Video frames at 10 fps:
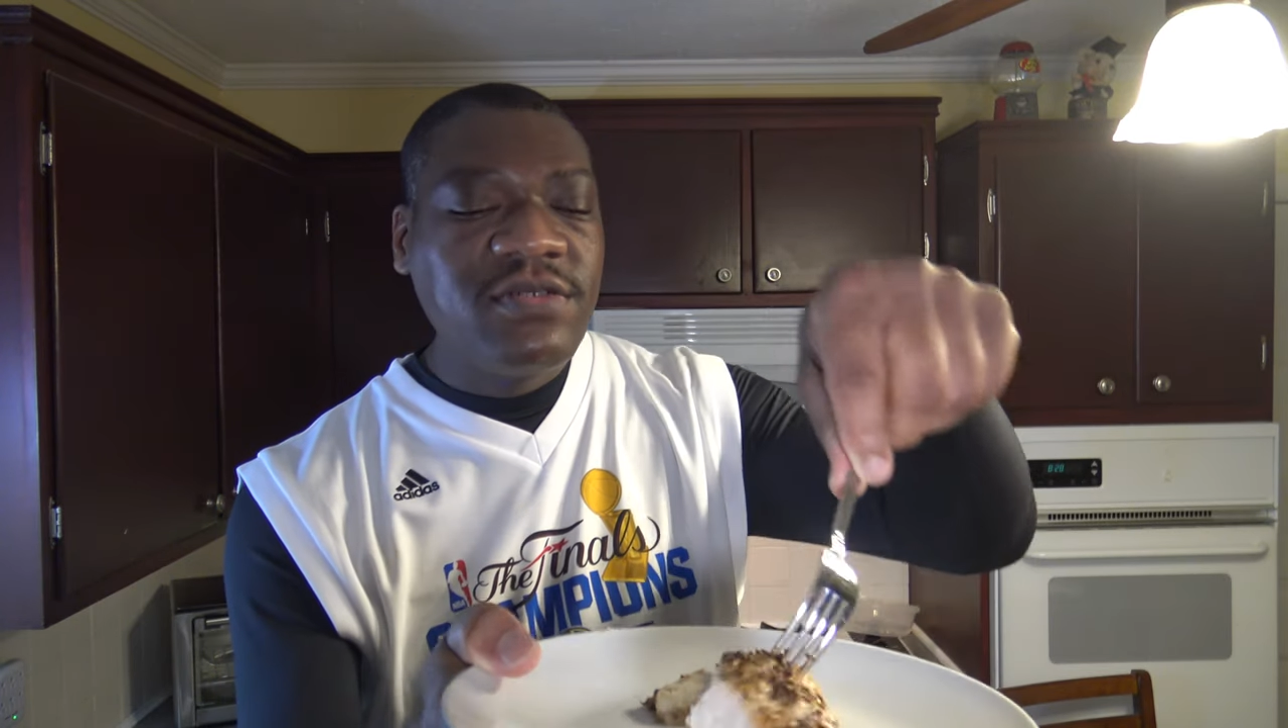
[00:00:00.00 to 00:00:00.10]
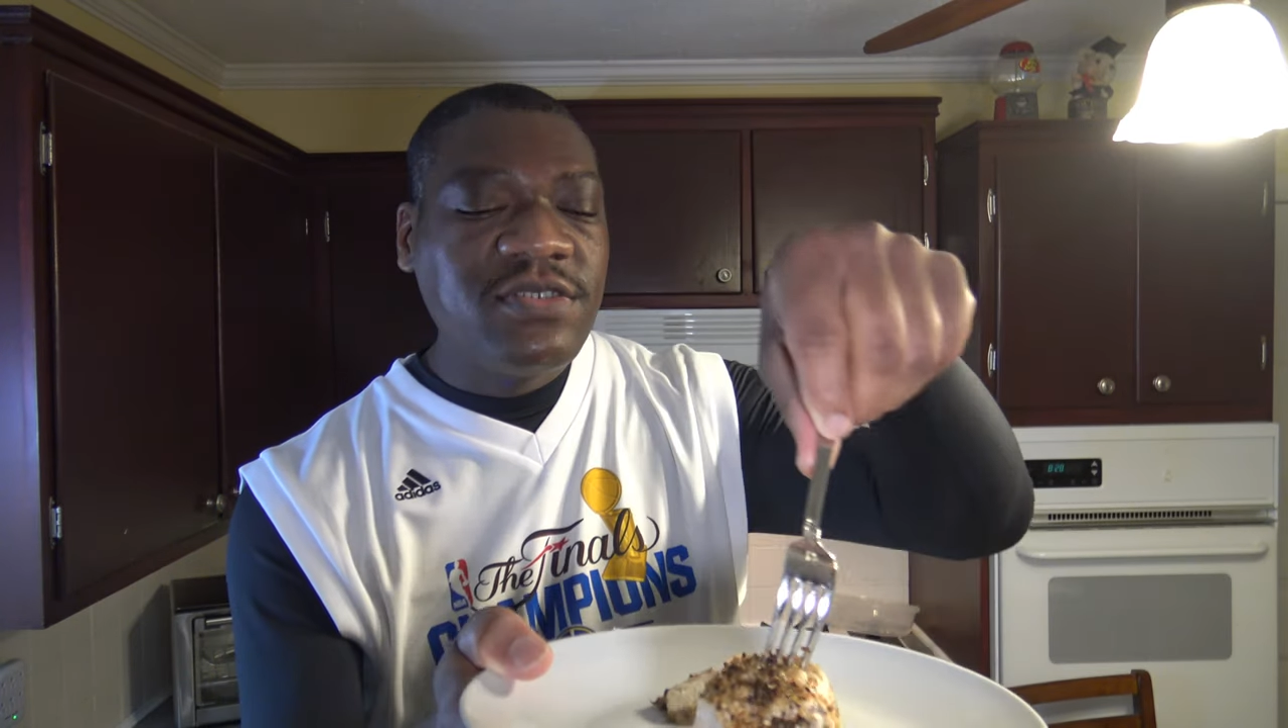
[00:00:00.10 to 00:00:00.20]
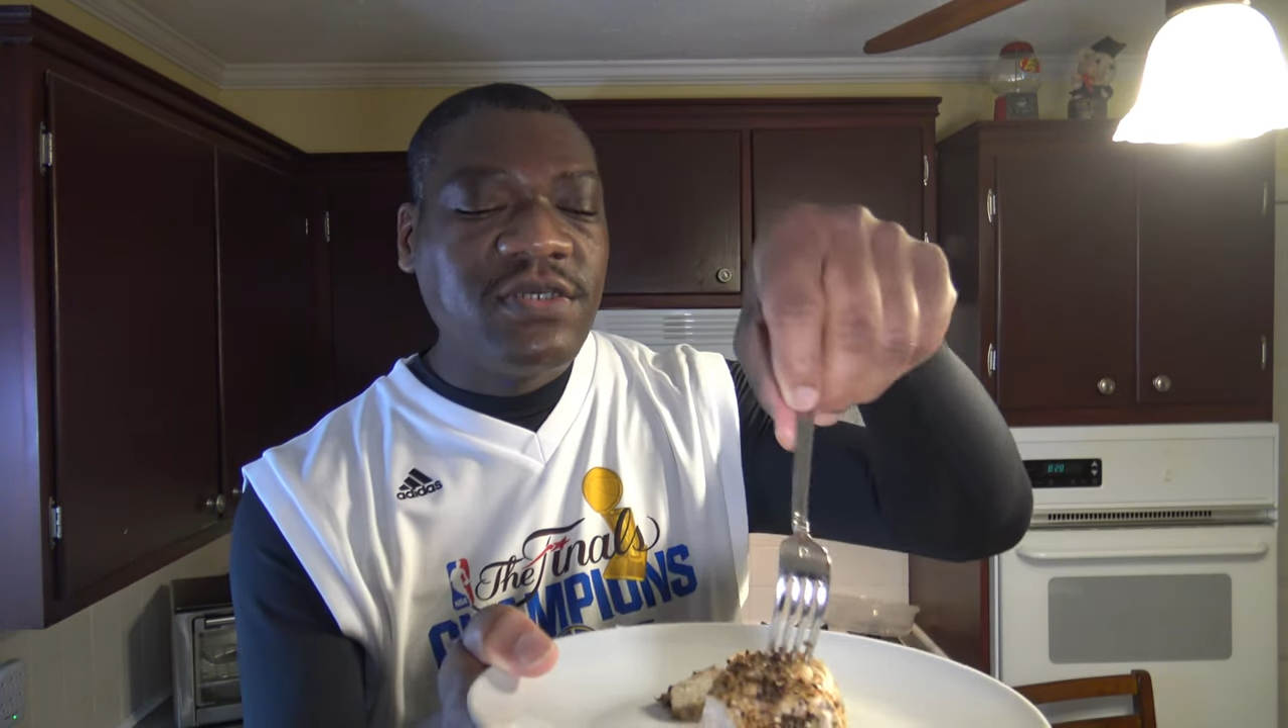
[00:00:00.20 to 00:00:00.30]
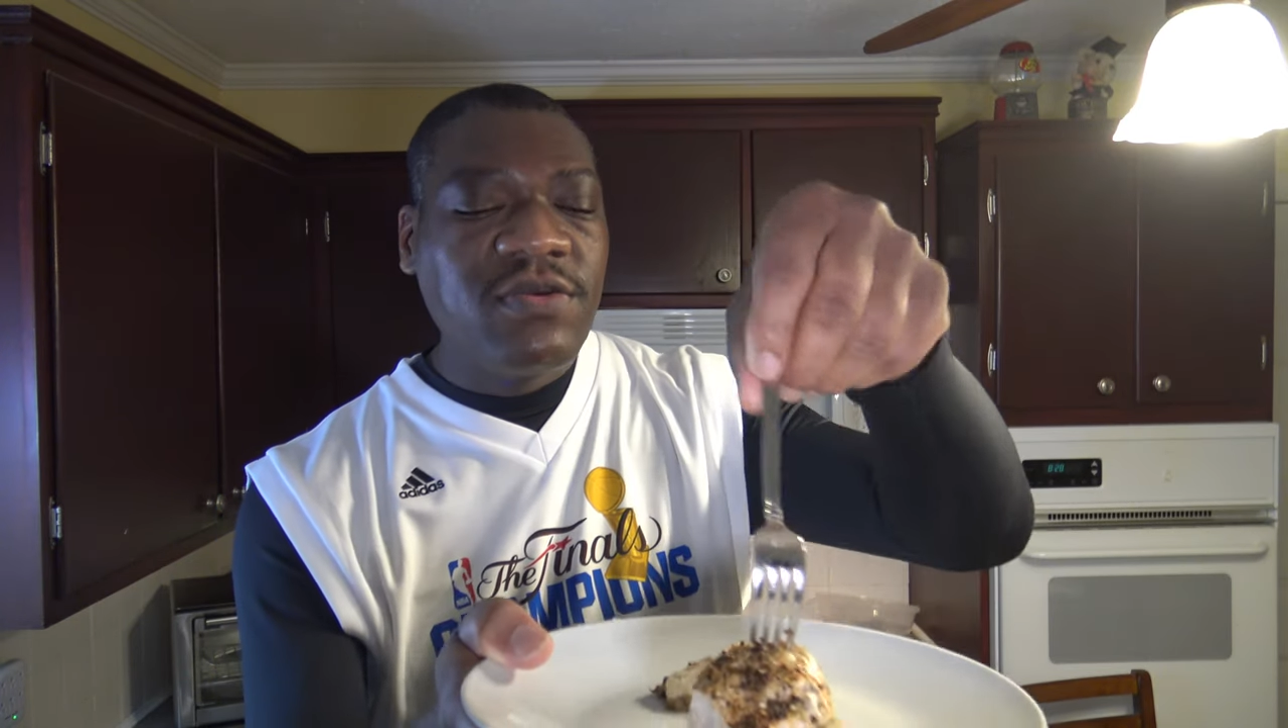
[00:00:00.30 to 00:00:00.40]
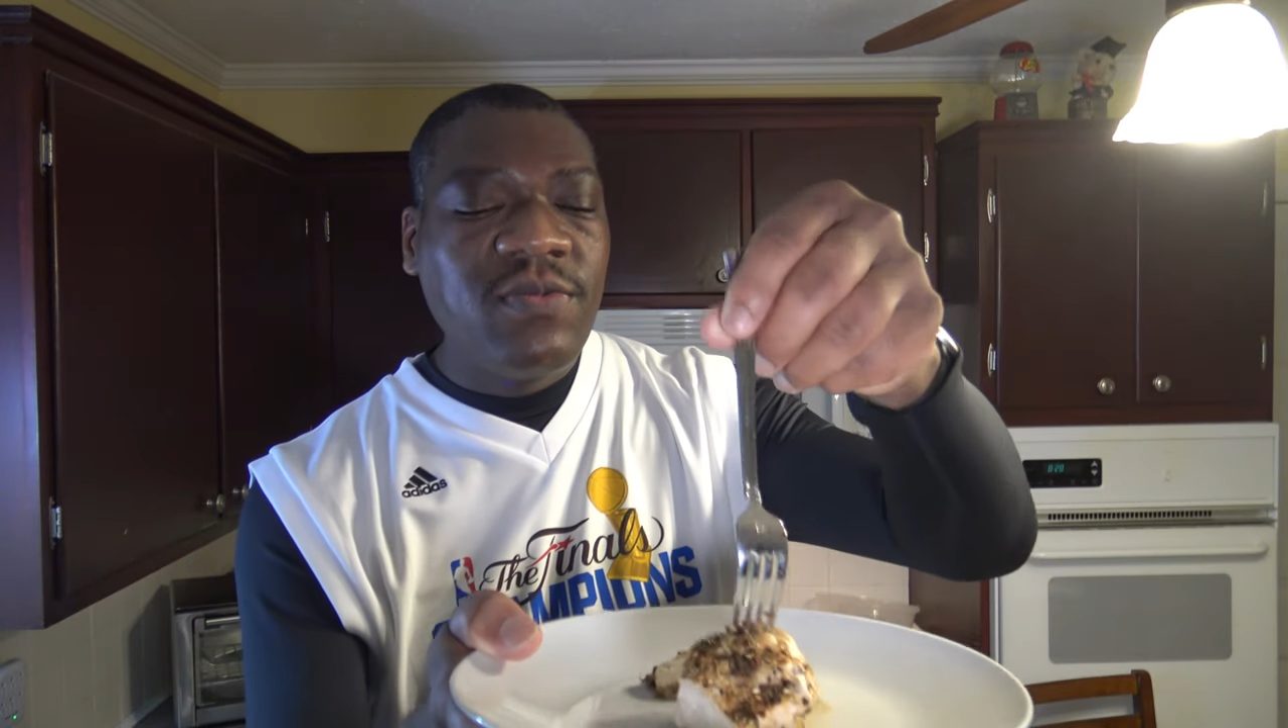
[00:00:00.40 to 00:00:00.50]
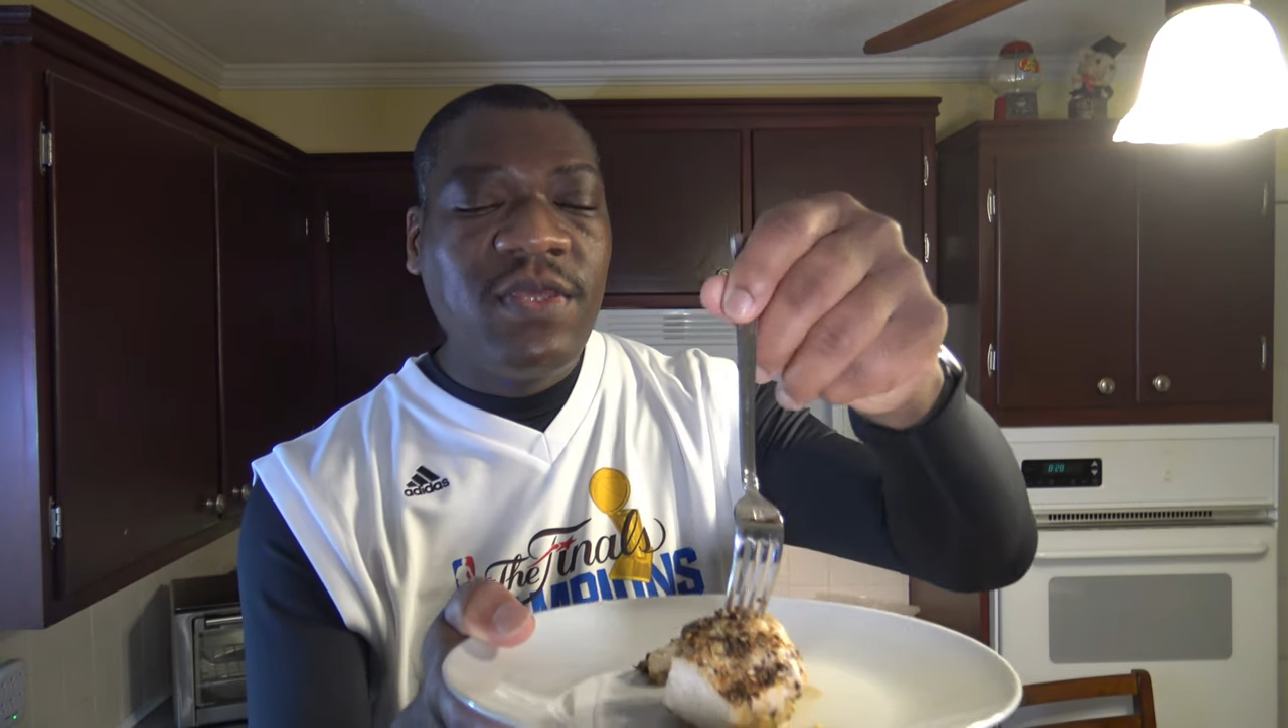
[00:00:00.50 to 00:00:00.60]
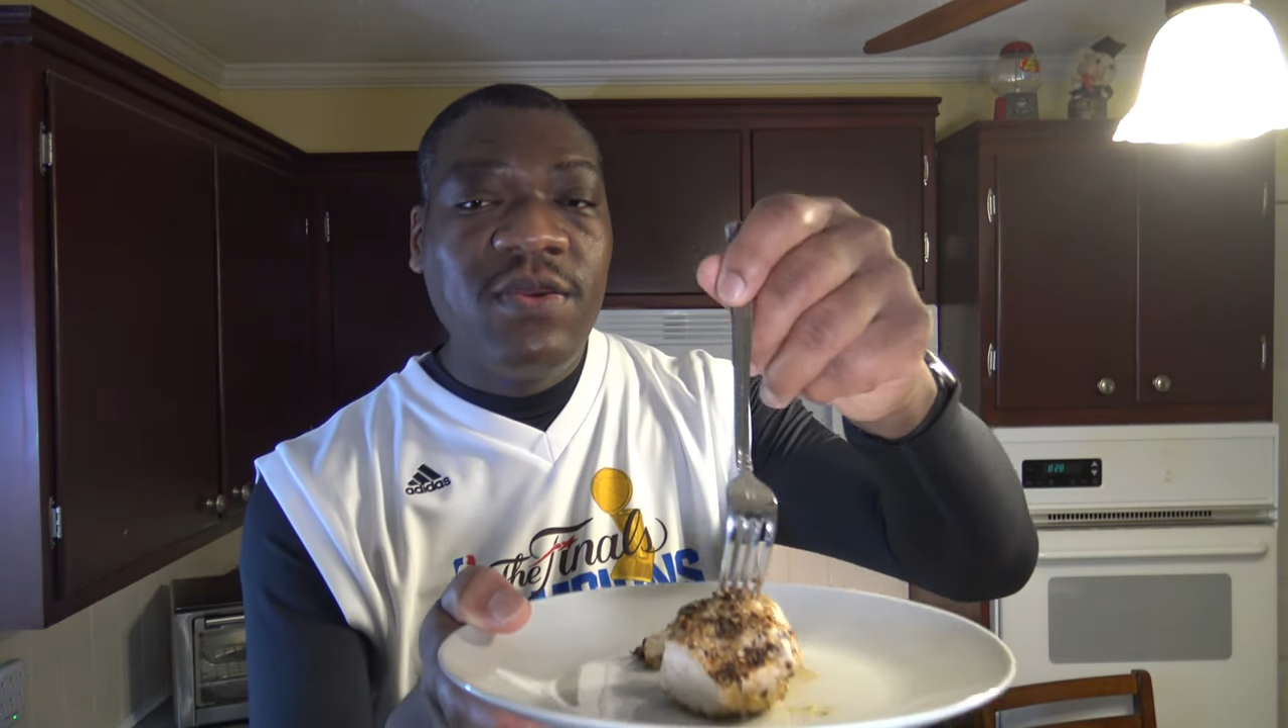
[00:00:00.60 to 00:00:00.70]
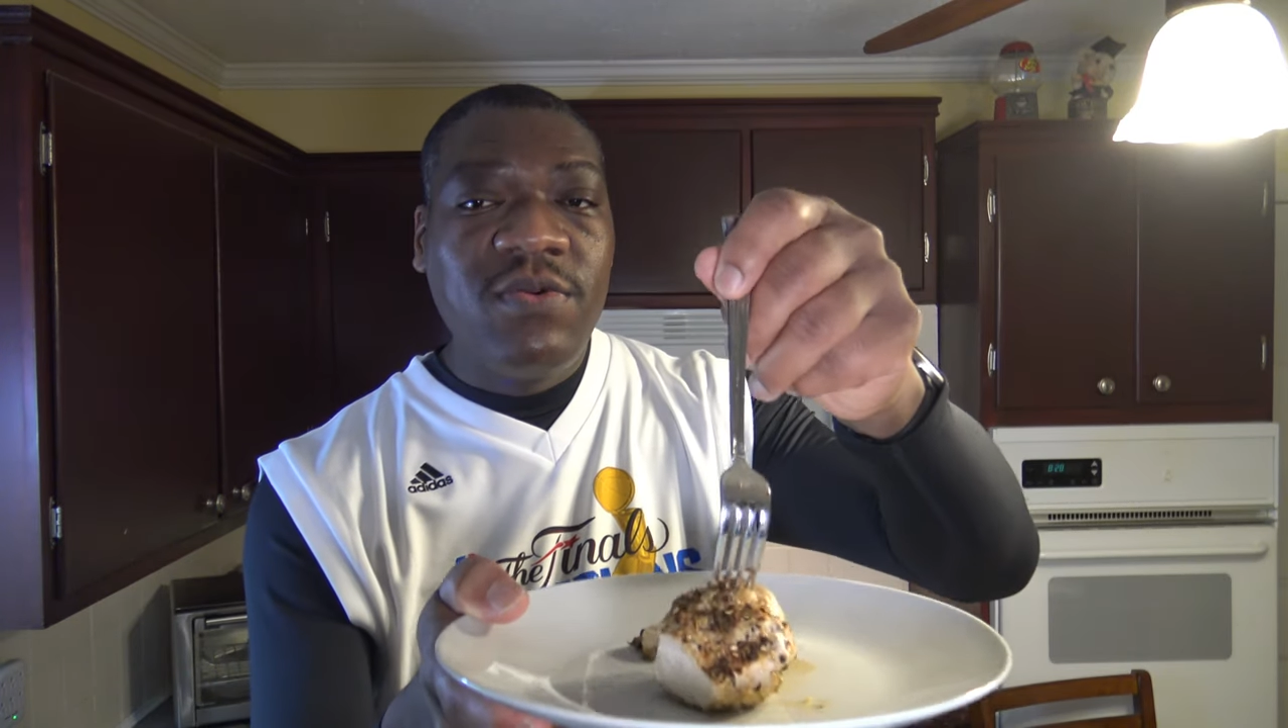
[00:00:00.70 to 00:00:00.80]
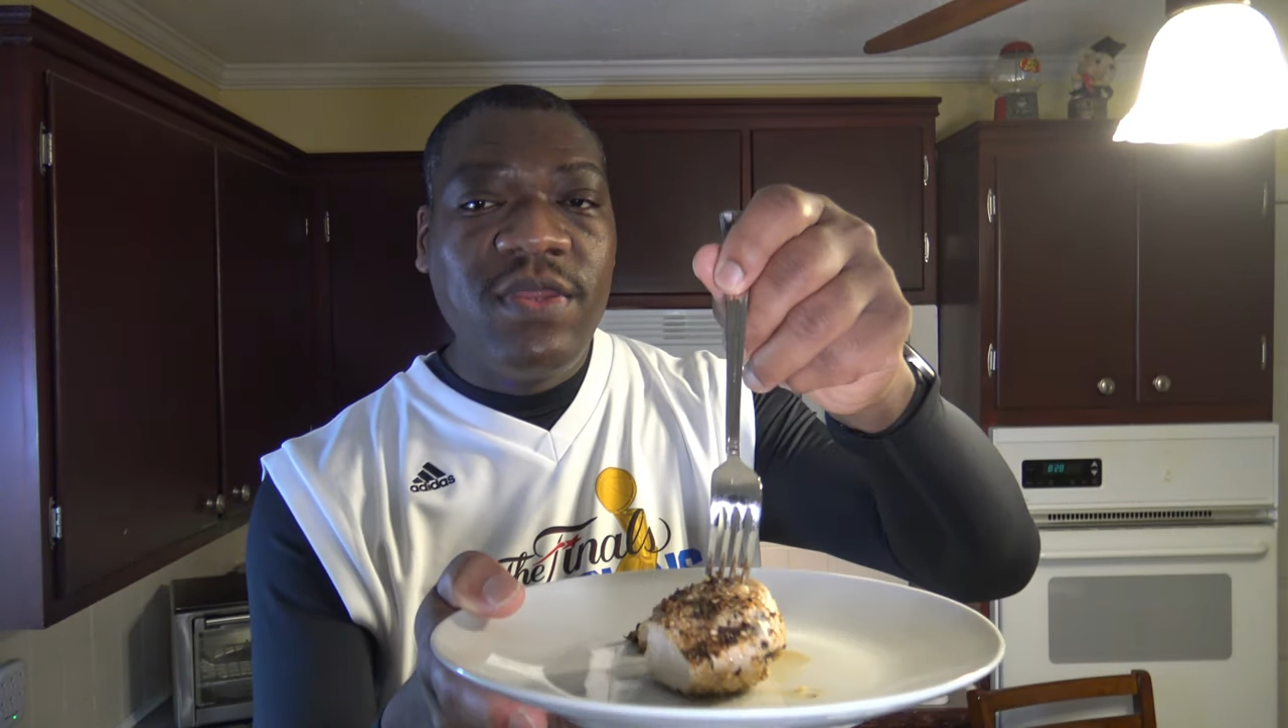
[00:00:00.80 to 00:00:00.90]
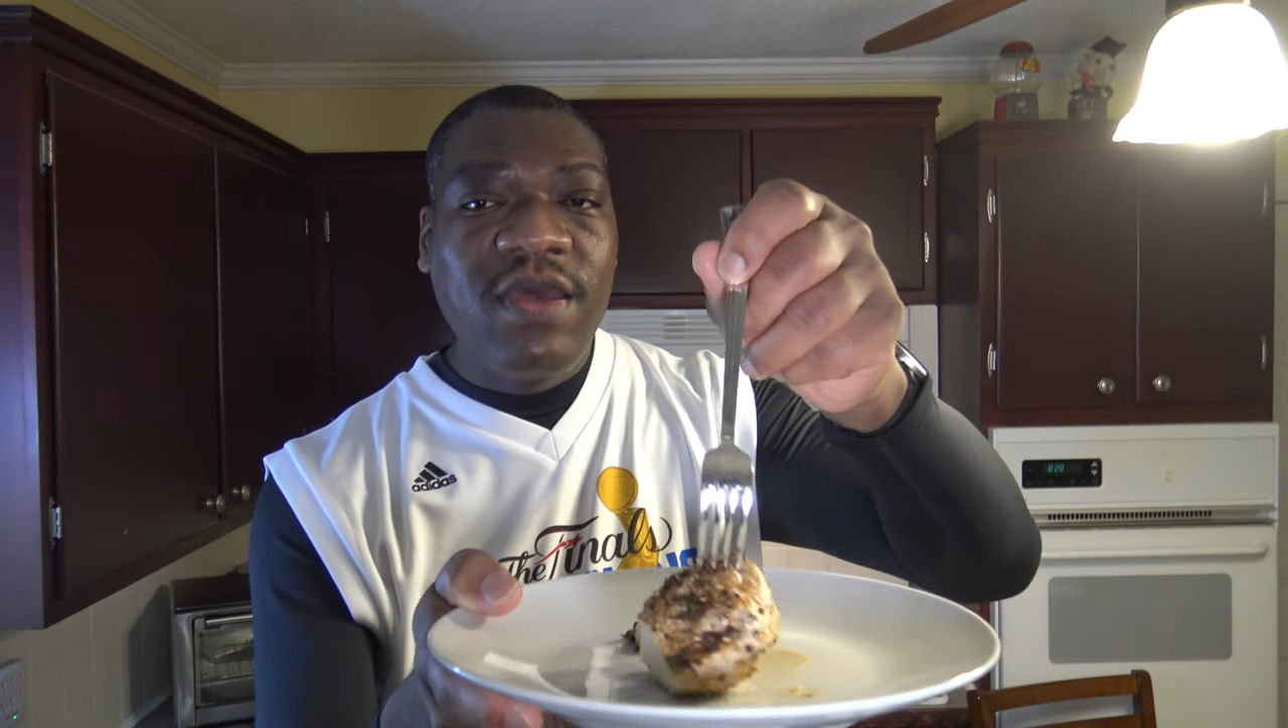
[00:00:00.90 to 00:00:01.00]
So
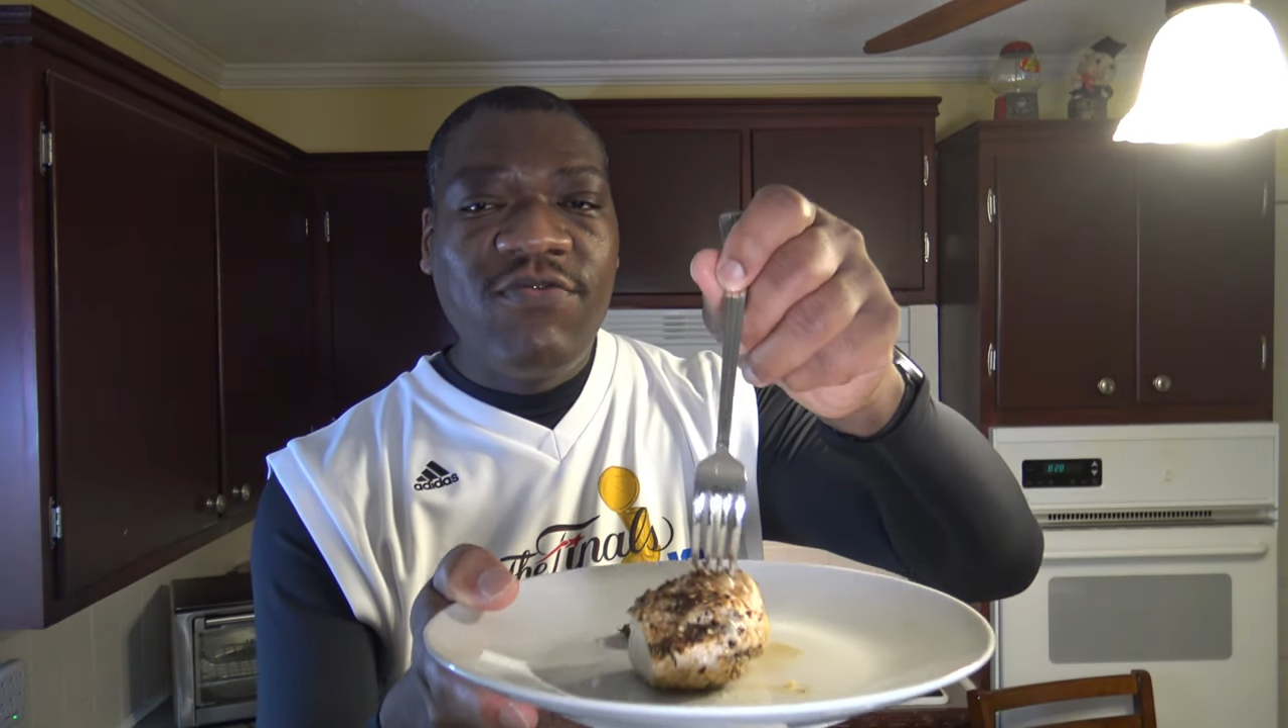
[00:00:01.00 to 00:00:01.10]
without